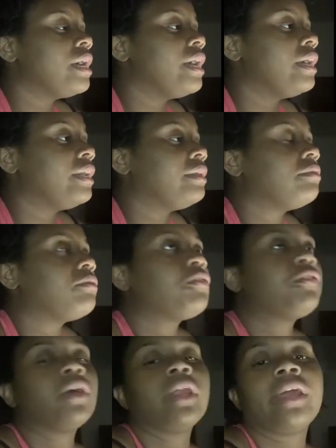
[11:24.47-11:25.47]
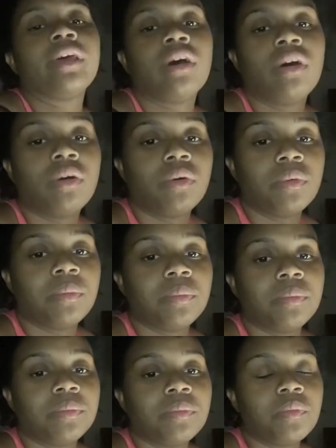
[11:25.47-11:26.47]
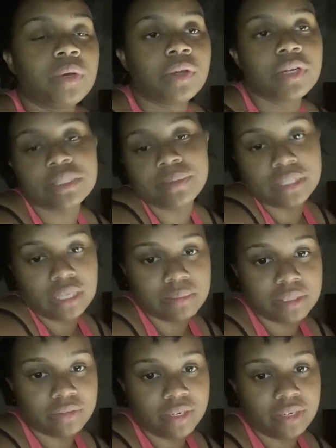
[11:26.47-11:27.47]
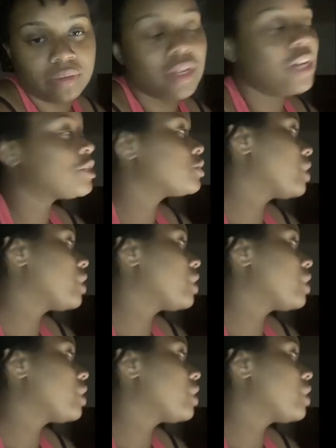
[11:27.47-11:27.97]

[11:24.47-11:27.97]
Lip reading: and feel at home when Christmas comes around. So